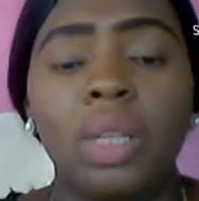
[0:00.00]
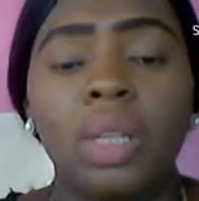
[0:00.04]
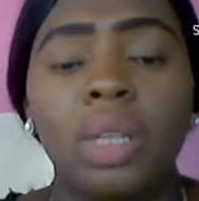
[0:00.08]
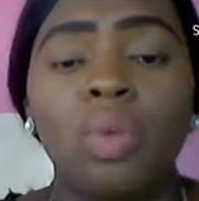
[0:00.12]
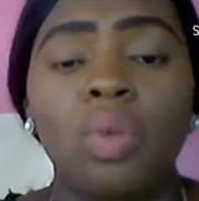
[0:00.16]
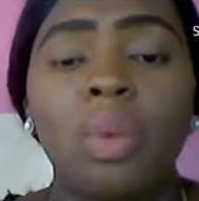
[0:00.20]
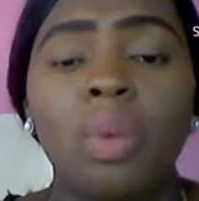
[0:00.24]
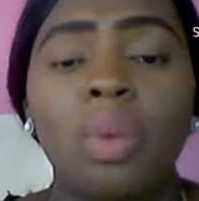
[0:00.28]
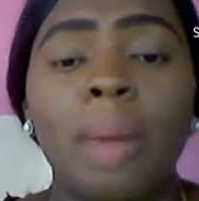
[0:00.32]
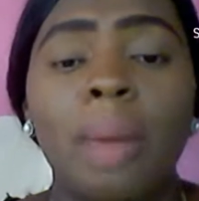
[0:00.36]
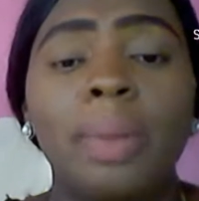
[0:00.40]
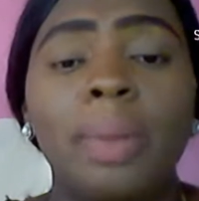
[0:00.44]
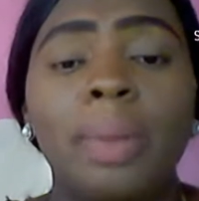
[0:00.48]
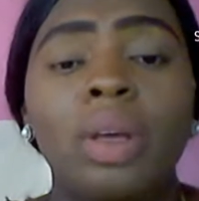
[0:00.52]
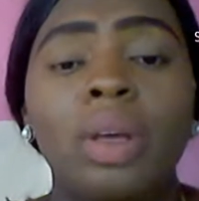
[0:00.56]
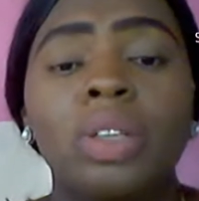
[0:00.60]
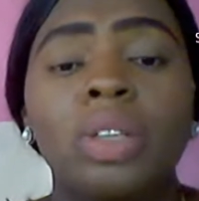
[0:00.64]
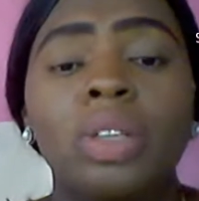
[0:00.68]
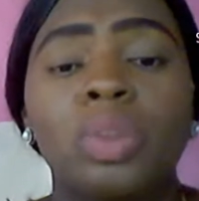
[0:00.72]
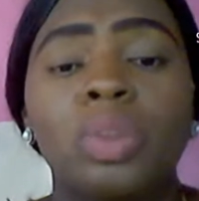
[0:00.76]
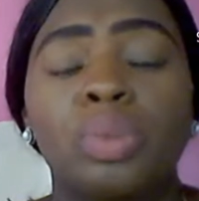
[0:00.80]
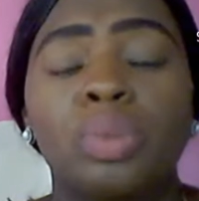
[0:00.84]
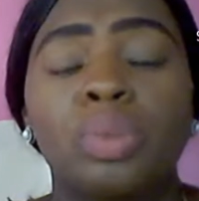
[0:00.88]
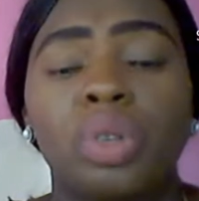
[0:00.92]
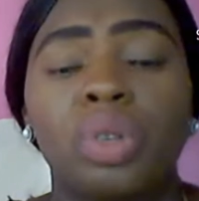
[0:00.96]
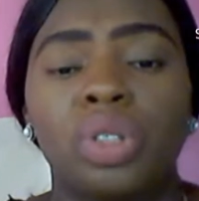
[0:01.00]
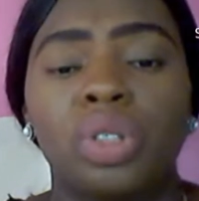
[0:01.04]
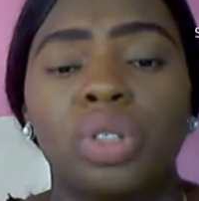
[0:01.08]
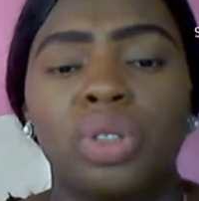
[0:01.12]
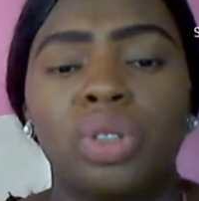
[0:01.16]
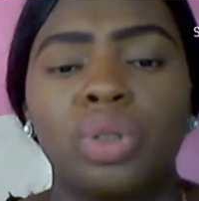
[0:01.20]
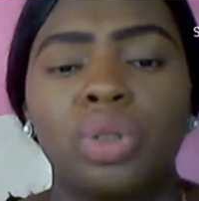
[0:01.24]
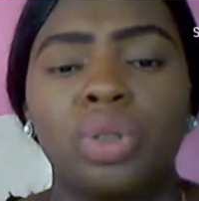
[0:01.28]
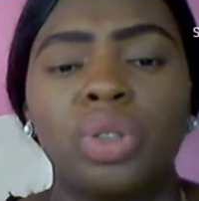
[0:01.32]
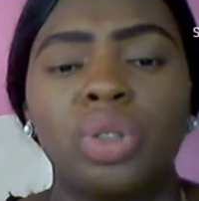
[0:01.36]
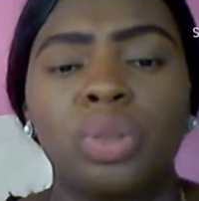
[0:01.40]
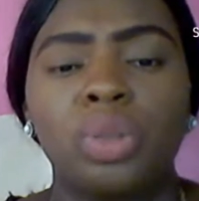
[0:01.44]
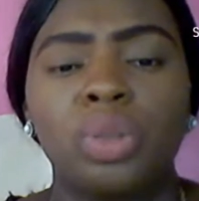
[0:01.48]
See the women begin to
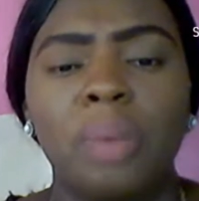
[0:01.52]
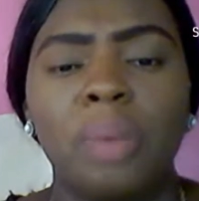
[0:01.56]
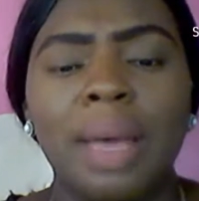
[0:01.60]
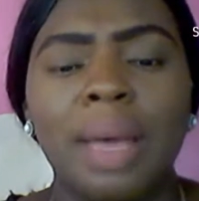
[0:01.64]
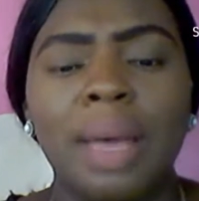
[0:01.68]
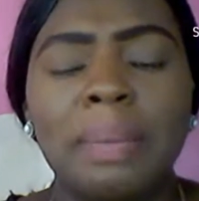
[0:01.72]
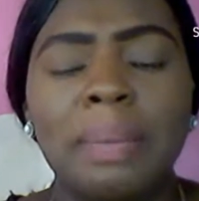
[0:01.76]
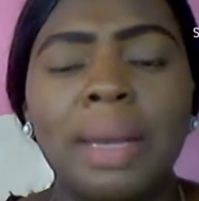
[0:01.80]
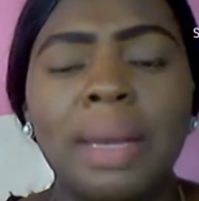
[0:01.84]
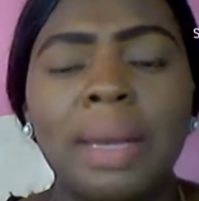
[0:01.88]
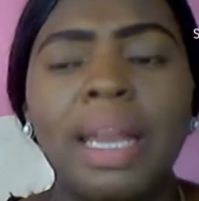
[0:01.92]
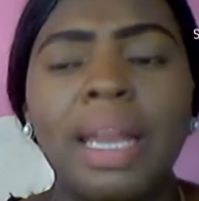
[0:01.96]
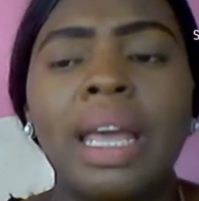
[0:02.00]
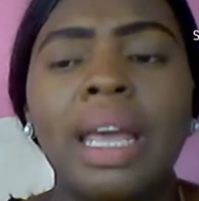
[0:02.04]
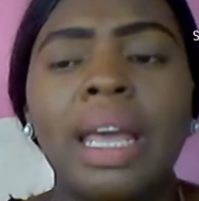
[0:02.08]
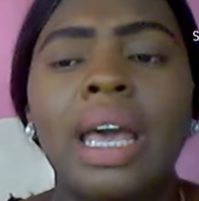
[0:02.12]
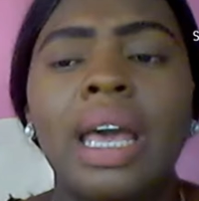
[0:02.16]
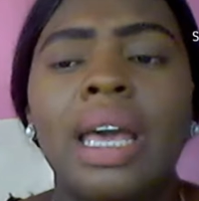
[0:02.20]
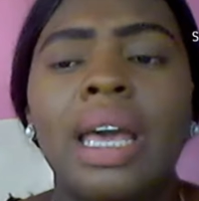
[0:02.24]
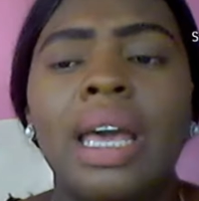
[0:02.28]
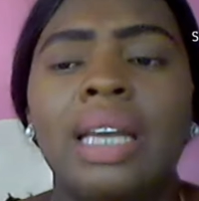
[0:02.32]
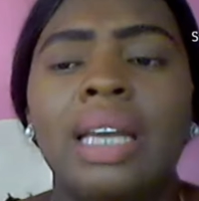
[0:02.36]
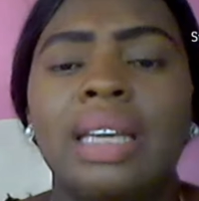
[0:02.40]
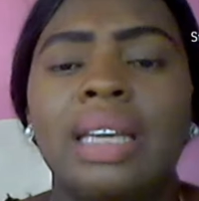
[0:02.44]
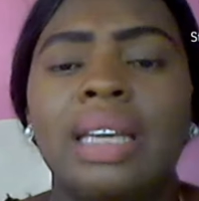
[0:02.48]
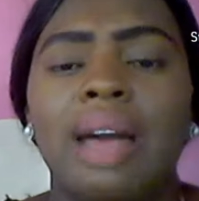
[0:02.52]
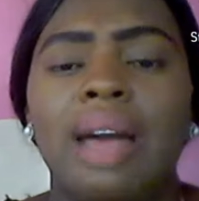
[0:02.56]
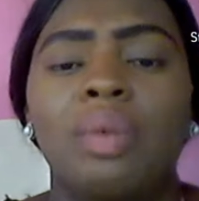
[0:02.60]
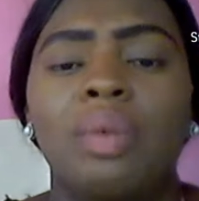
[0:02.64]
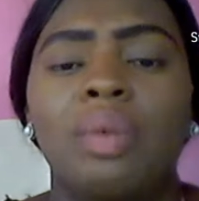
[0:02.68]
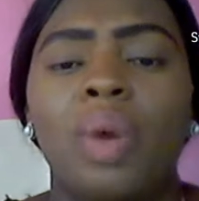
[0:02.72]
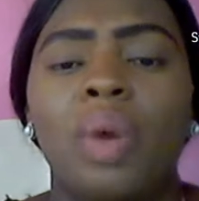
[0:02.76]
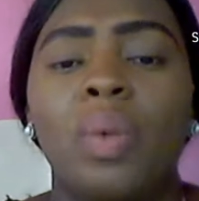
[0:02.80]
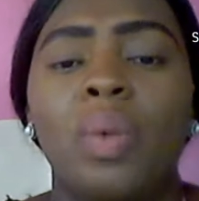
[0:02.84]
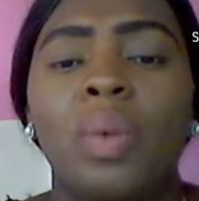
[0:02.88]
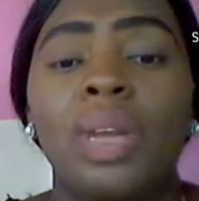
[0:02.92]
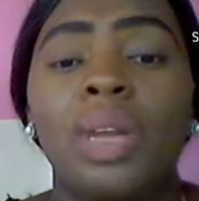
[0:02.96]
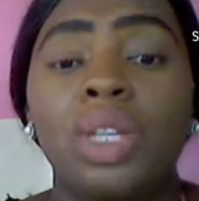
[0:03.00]
prostitute to make money, they
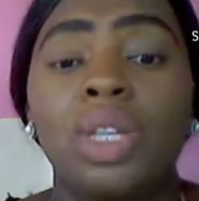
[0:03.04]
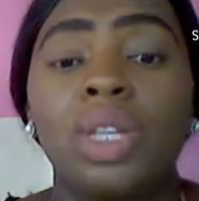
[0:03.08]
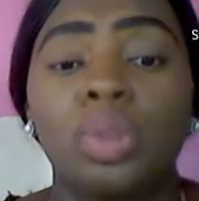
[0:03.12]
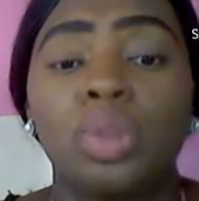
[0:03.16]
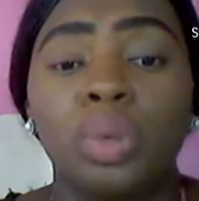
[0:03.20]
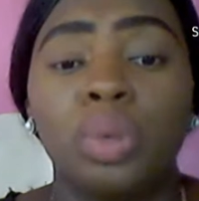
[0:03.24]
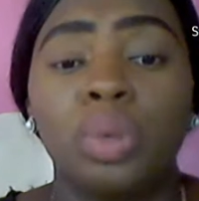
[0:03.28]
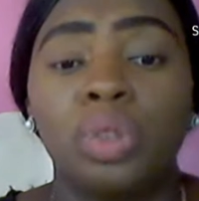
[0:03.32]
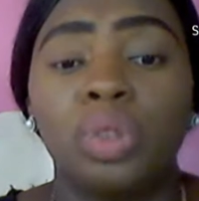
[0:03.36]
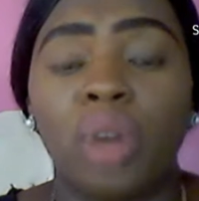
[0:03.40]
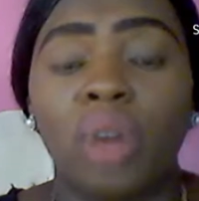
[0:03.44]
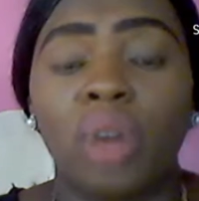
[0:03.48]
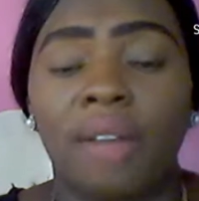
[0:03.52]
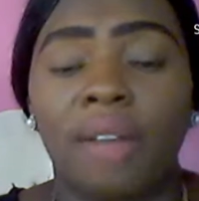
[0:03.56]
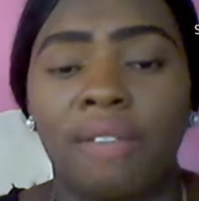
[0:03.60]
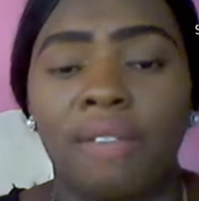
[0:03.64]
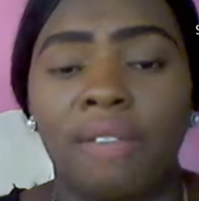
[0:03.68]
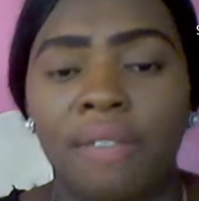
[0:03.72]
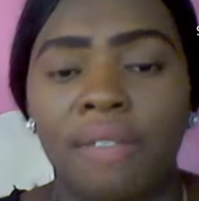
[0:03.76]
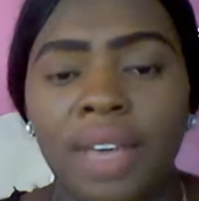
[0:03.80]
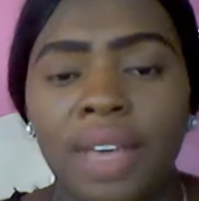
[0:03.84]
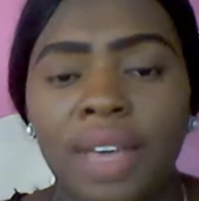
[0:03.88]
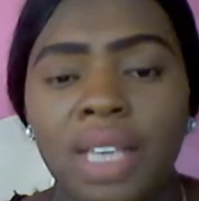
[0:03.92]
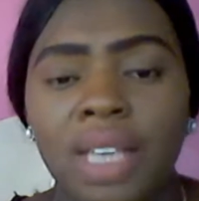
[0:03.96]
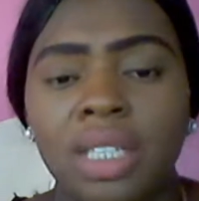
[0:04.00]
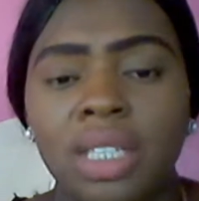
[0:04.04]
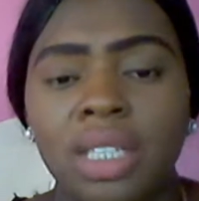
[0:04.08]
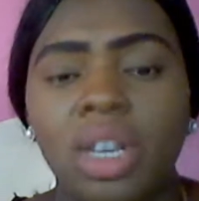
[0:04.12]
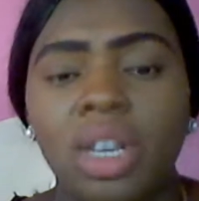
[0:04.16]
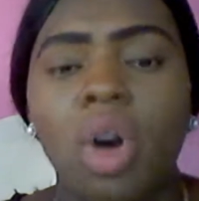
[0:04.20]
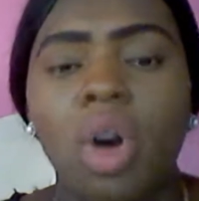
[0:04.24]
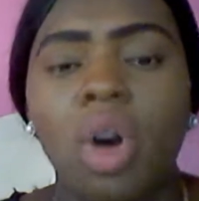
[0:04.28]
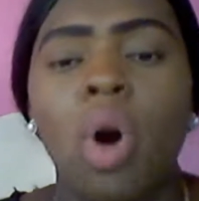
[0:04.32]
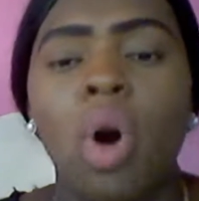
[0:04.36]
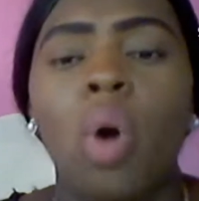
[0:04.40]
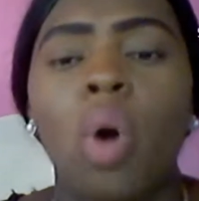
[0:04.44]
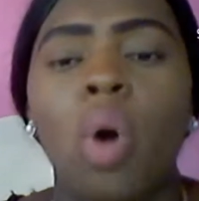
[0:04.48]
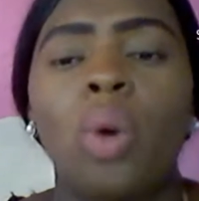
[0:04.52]
are willing to be trafficked,
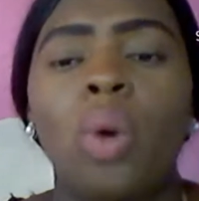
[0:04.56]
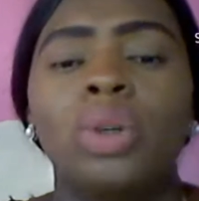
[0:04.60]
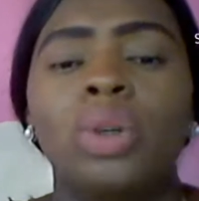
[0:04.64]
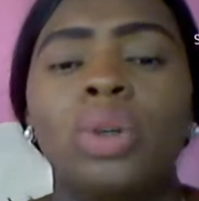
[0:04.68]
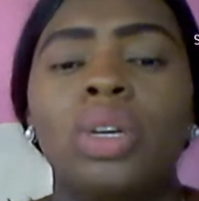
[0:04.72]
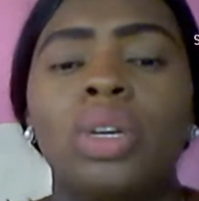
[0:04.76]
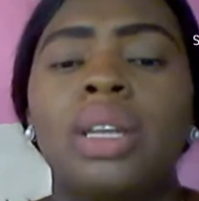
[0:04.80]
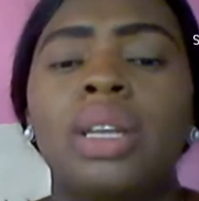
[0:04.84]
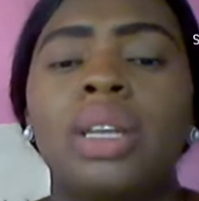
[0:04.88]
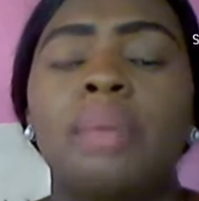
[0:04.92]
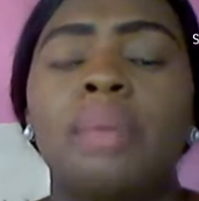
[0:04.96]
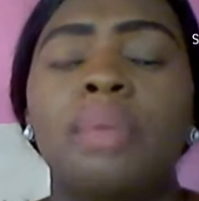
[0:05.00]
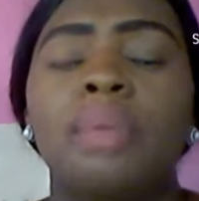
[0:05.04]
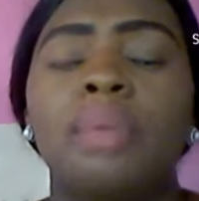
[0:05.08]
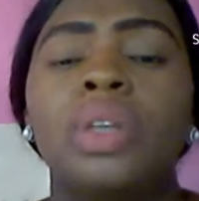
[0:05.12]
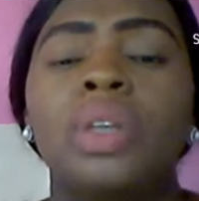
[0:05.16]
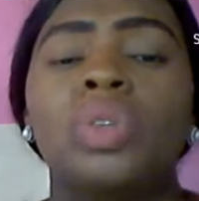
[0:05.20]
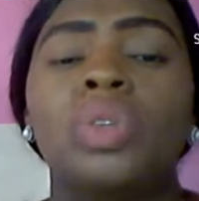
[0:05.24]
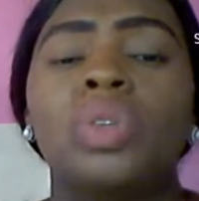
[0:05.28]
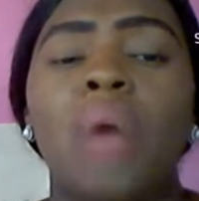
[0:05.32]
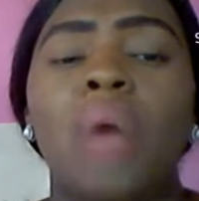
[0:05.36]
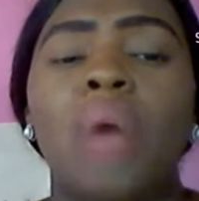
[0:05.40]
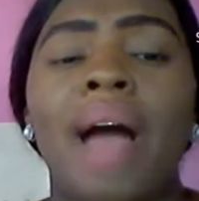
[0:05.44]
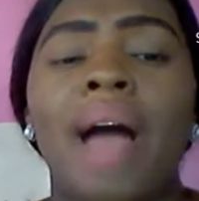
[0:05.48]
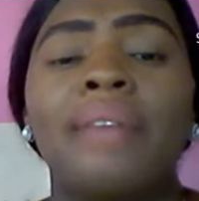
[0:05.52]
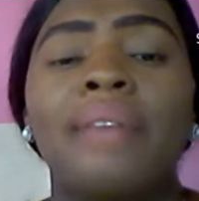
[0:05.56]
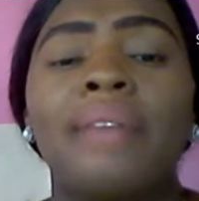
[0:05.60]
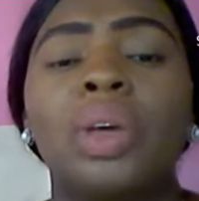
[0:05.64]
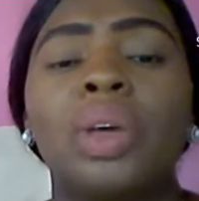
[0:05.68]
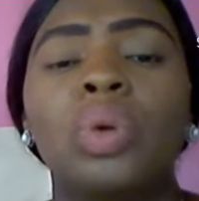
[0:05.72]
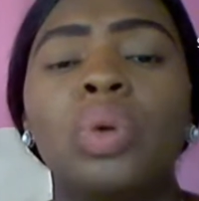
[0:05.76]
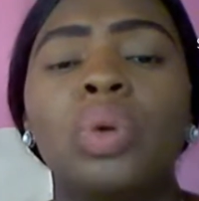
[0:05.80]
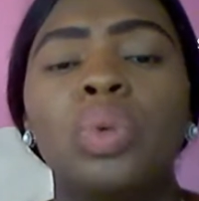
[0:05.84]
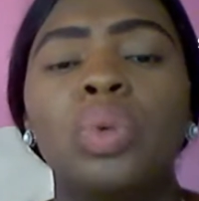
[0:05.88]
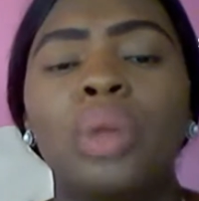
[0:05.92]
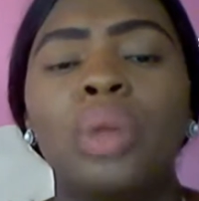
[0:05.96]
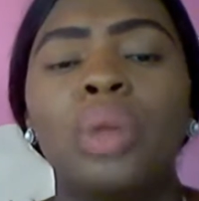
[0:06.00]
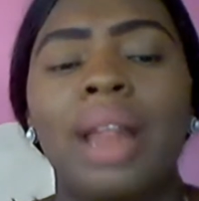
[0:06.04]
all in a bid to have
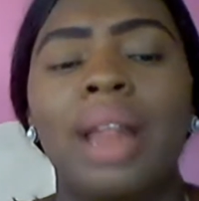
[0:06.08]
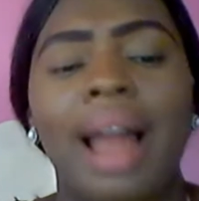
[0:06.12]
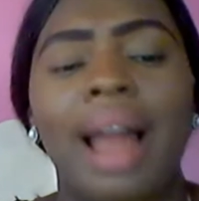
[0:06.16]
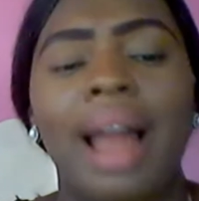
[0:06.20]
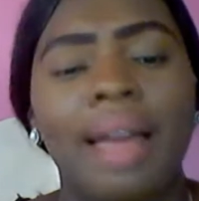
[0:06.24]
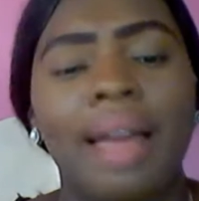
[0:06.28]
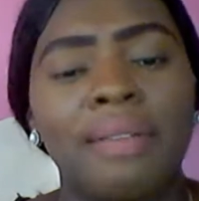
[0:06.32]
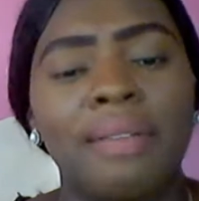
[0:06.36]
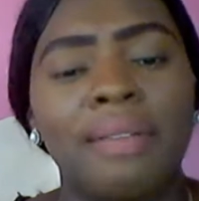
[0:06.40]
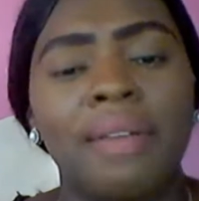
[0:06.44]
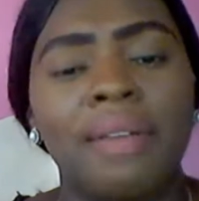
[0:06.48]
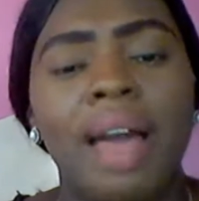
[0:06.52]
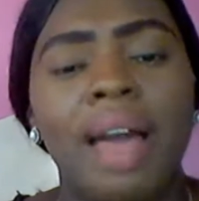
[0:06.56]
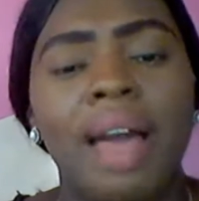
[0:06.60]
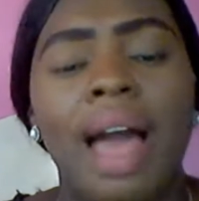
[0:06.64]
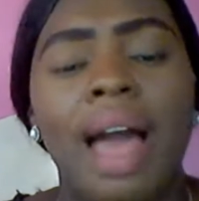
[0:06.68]
a good life.